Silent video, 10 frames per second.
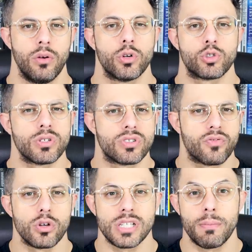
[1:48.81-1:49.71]
which was,
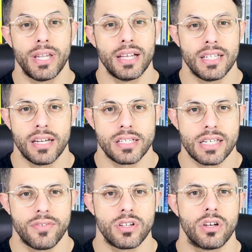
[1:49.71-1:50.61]
for example,
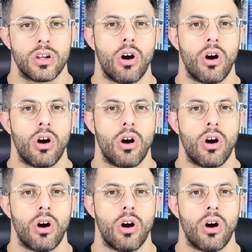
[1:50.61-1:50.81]
1997,